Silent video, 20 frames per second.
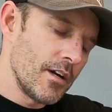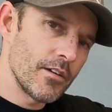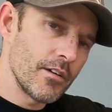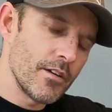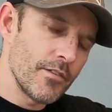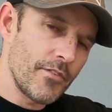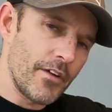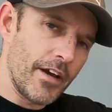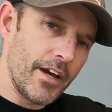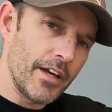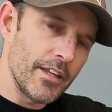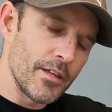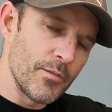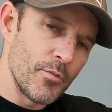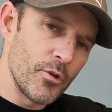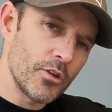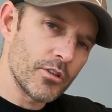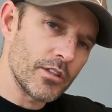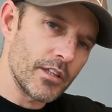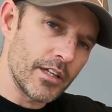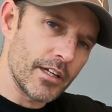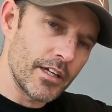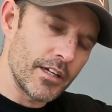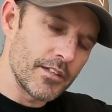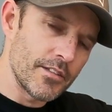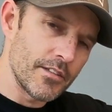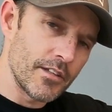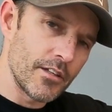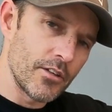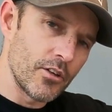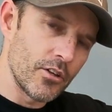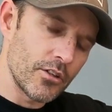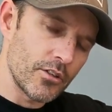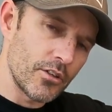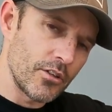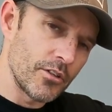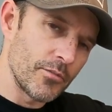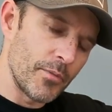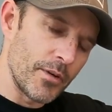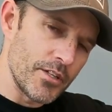if I had them hooked, like I said, hooked
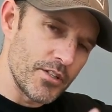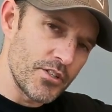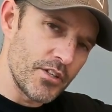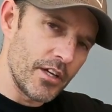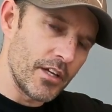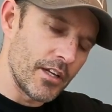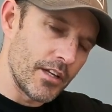onto my shed,